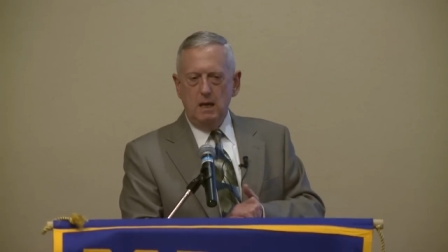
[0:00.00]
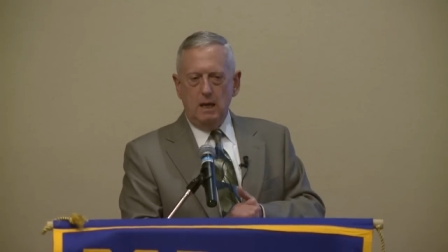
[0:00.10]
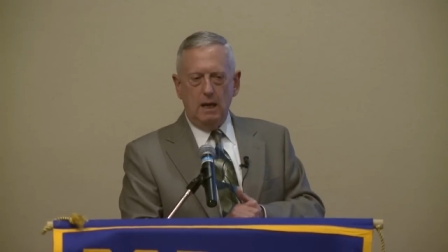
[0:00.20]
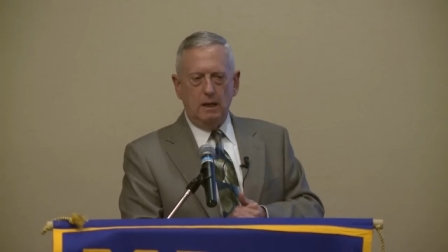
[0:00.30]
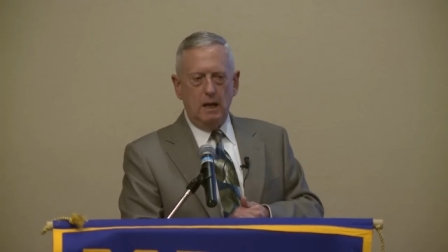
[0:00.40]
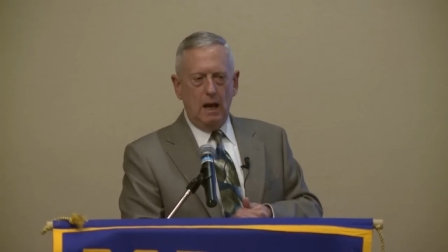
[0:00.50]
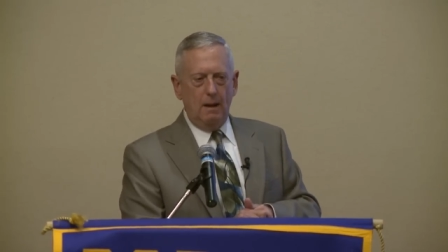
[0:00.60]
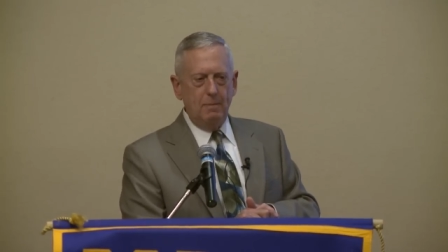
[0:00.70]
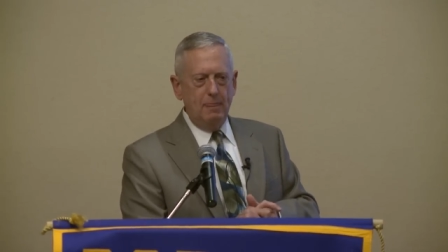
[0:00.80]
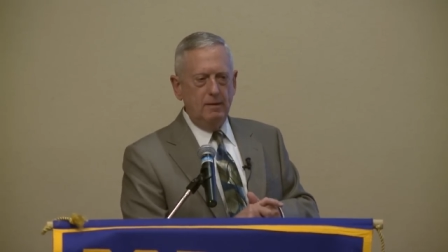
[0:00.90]
and
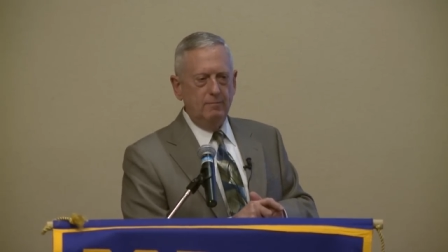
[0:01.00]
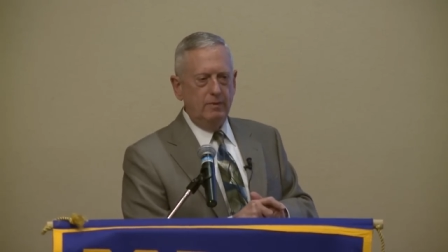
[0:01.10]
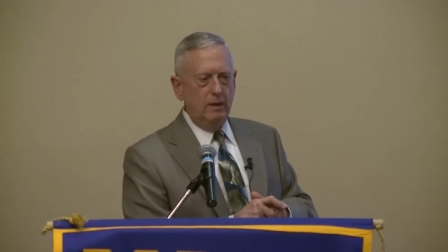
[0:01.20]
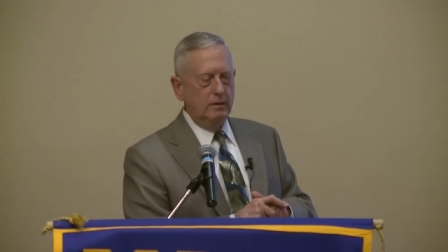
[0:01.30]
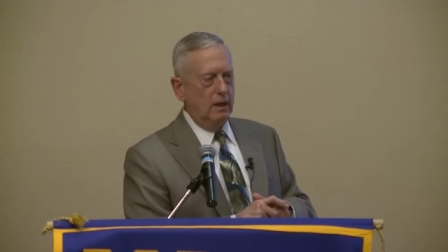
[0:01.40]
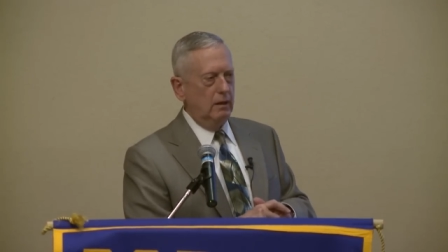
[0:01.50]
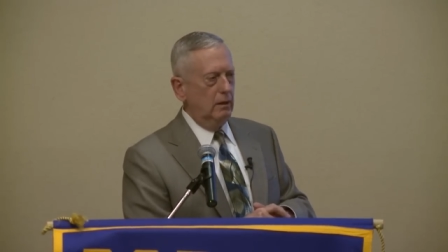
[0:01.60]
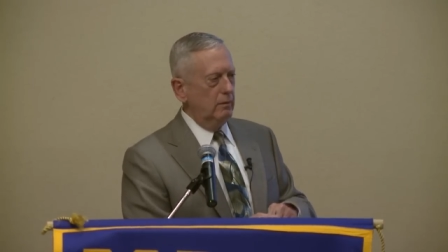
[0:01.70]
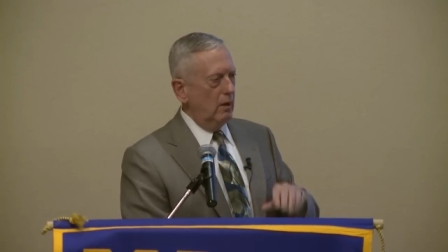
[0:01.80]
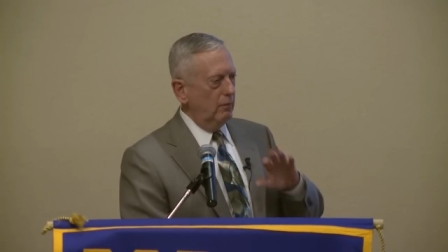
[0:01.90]
uh, they
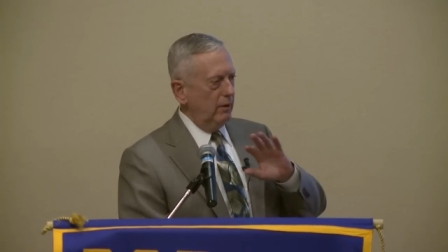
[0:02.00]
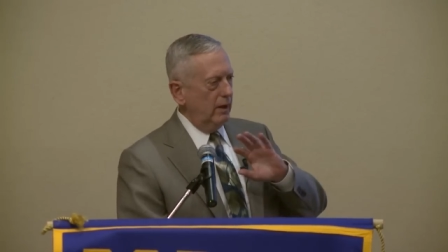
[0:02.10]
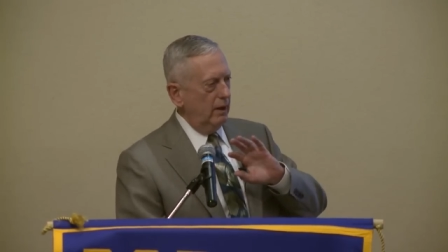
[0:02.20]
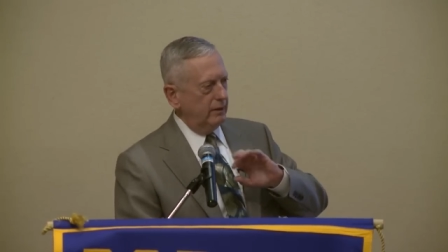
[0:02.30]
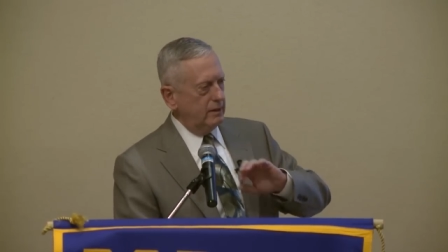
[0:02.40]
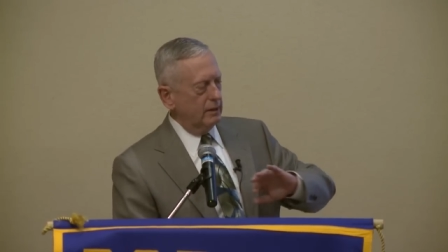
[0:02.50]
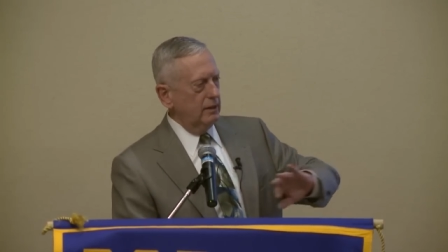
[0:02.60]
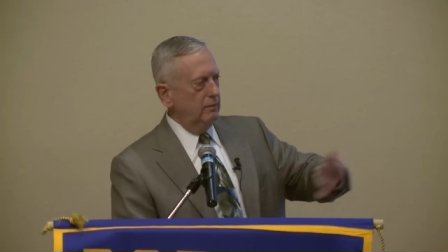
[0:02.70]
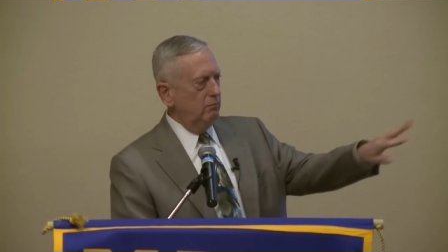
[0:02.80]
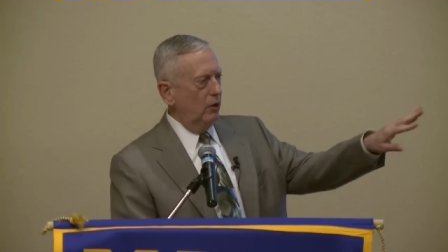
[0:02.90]
were, we had a
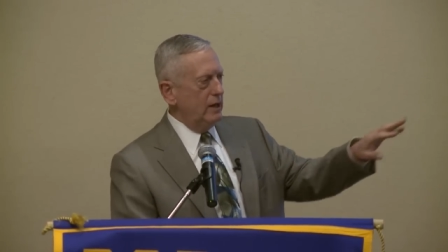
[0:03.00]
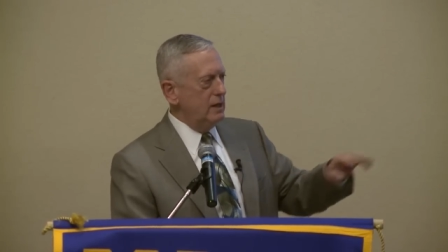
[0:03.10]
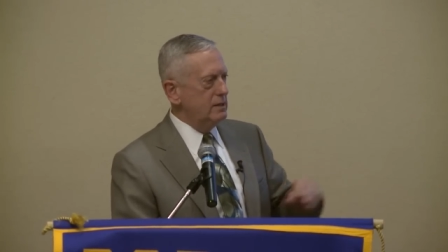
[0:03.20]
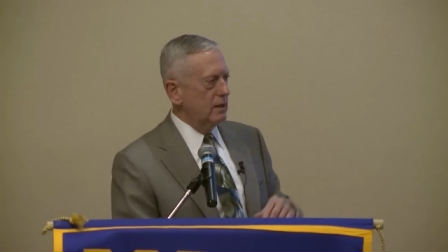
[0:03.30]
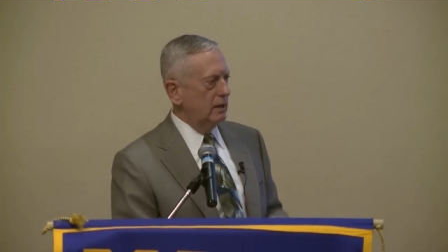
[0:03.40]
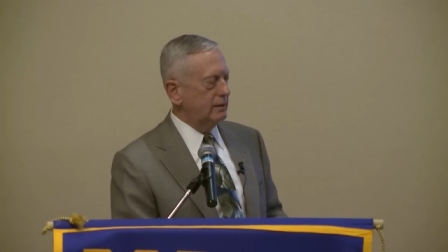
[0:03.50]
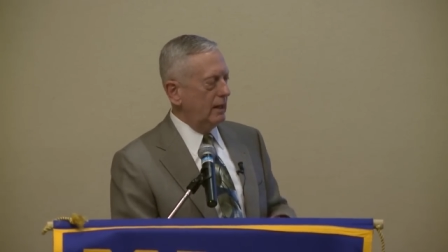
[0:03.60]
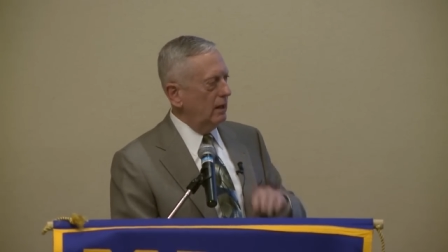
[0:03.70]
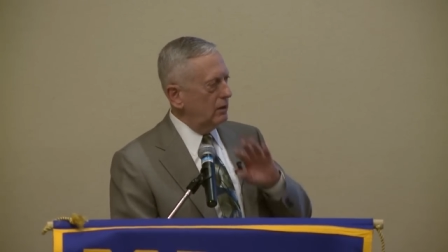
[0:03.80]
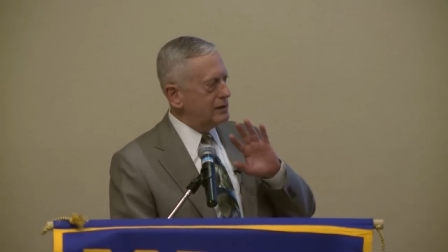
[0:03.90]
dozen Marines and a
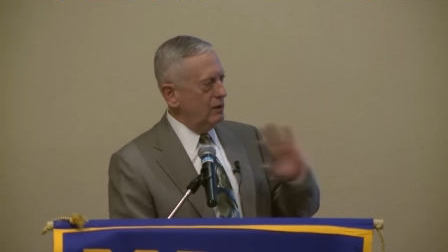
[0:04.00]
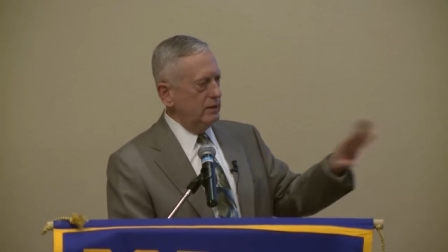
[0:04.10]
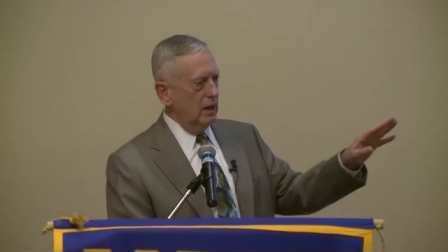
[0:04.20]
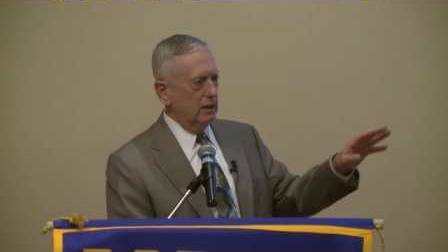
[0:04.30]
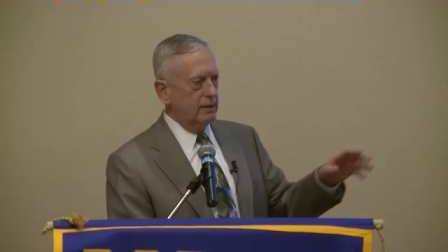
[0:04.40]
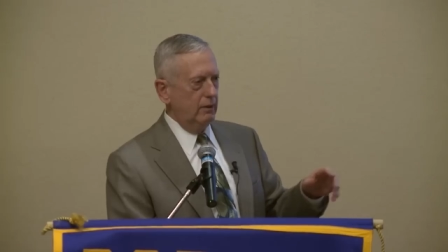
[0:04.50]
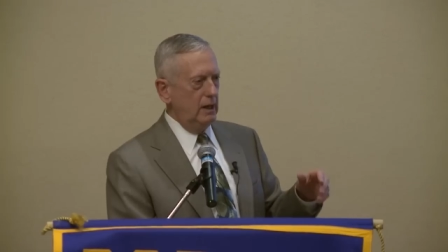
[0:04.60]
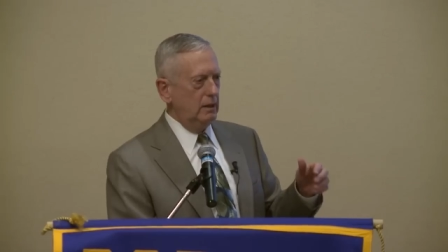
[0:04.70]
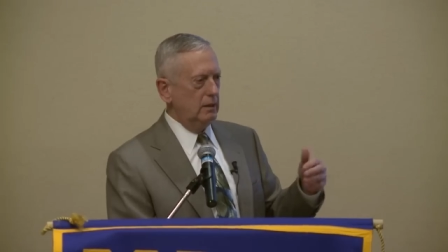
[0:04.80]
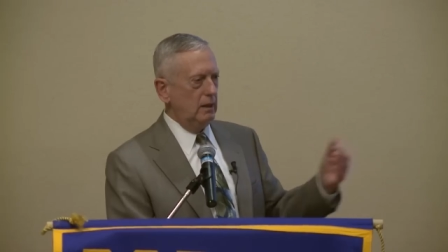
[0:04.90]
sailor shooting down the
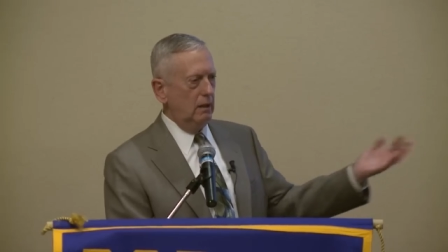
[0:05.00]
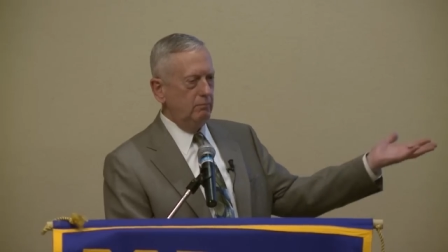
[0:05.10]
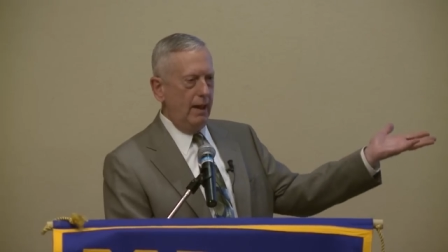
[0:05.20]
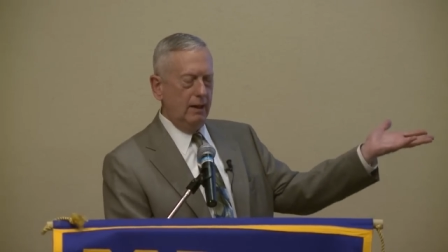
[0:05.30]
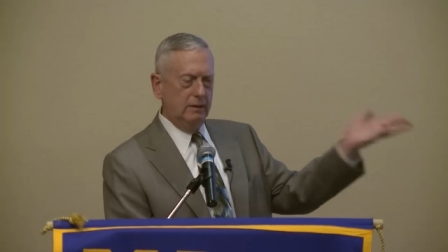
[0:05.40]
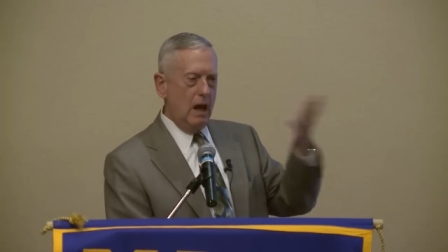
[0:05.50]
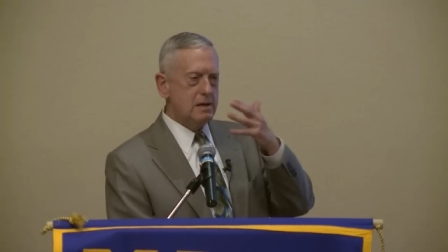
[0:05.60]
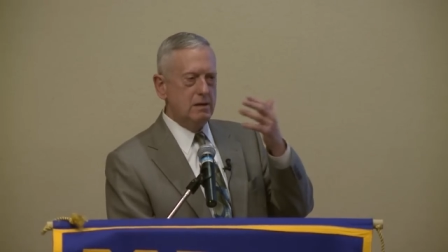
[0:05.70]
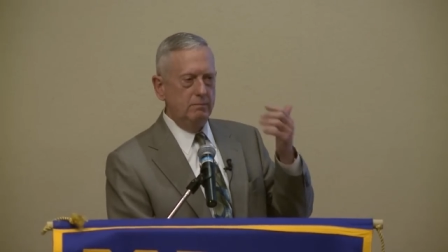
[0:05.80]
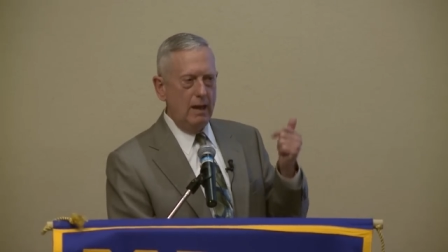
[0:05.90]
street, and the bad guy
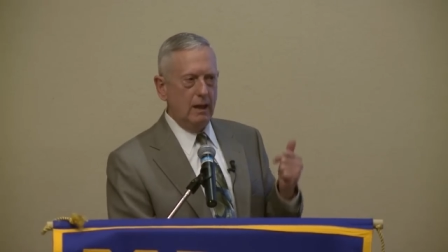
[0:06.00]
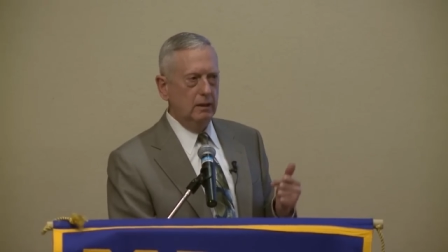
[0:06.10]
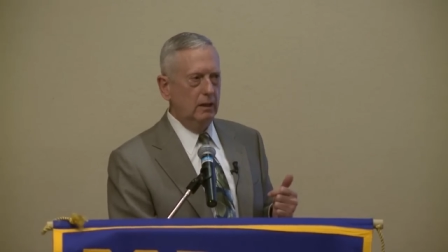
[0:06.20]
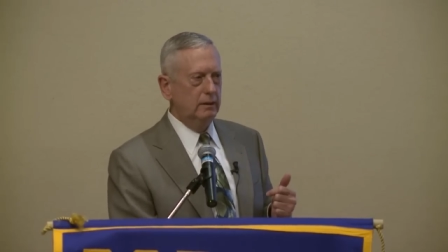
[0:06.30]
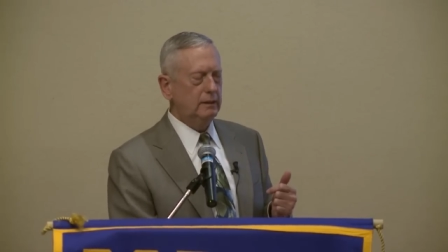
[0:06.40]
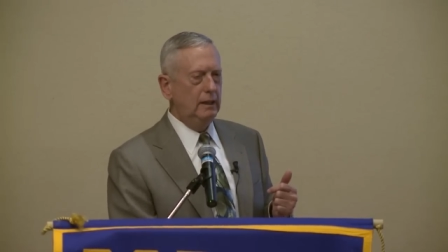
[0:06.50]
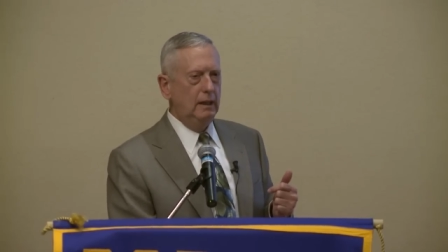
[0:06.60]
shooting back at us.